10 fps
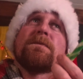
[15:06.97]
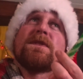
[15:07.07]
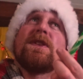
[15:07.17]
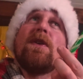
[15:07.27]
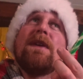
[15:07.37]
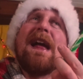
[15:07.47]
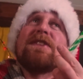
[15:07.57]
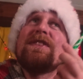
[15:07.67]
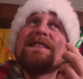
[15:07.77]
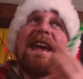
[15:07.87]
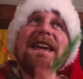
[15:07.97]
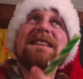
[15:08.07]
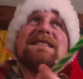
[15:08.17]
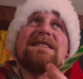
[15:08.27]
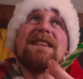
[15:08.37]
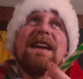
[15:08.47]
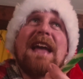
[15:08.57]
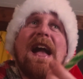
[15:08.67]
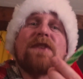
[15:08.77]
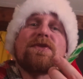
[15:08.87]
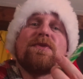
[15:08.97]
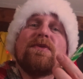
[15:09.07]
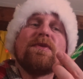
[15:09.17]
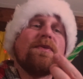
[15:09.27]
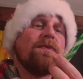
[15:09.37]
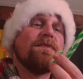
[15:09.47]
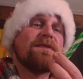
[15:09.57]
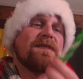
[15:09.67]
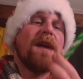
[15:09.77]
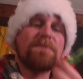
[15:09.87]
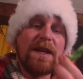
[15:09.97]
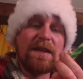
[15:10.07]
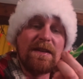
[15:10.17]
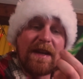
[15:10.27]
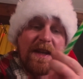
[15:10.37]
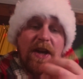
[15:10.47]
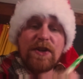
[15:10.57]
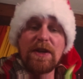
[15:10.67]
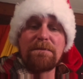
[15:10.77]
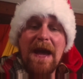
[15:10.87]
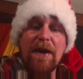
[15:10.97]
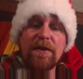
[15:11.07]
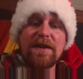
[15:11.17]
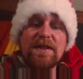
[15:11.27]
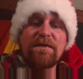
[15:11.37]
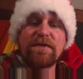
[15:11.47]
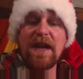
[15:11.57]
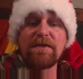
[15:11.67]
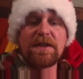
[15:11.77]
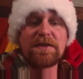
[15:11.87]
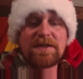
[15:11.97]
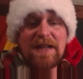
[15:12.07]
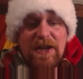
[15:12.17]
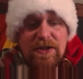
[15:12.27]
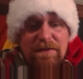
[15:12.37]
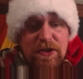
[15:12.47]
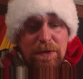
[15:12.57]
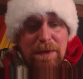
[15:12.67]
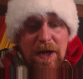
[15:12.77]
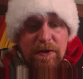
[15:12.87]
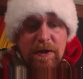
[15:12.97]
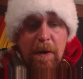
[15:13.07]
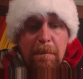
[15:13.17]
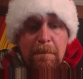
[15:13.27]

So it actually tastes like actual something, like an onion powder. Is it flavoring or does it actually have onion powder in it?